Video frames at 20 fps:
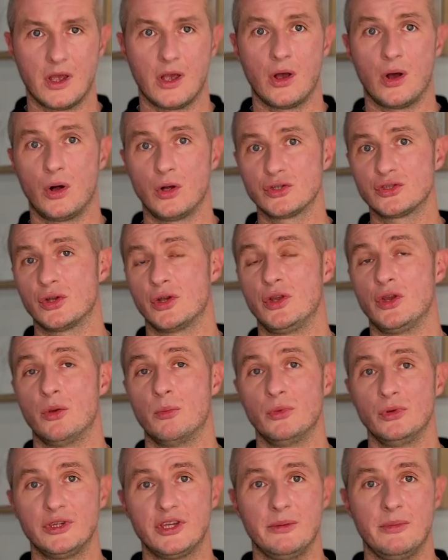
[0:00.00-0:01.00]
Also in your
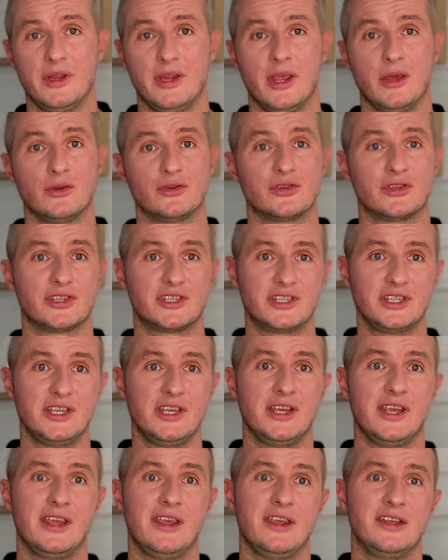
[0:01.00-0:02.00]
multimedia you should see
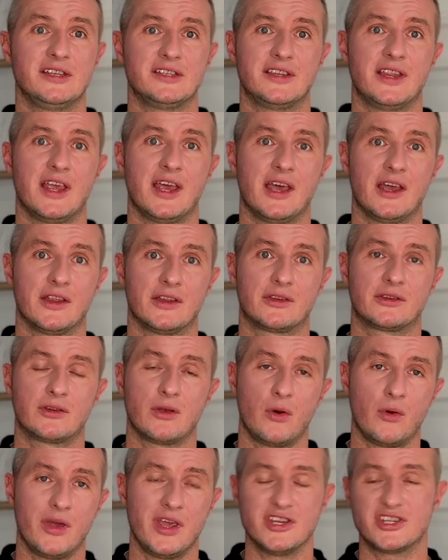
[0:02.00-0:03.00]
is the
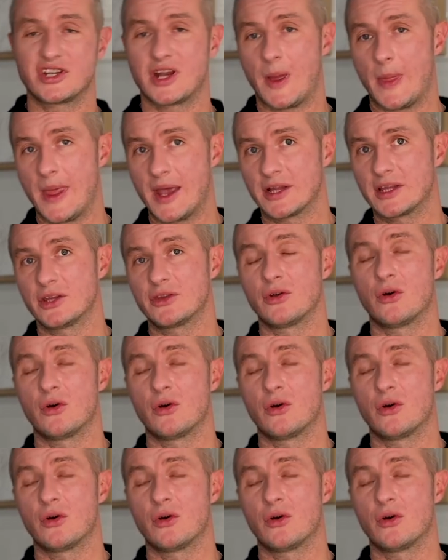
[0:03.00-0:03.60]
tow hitch connected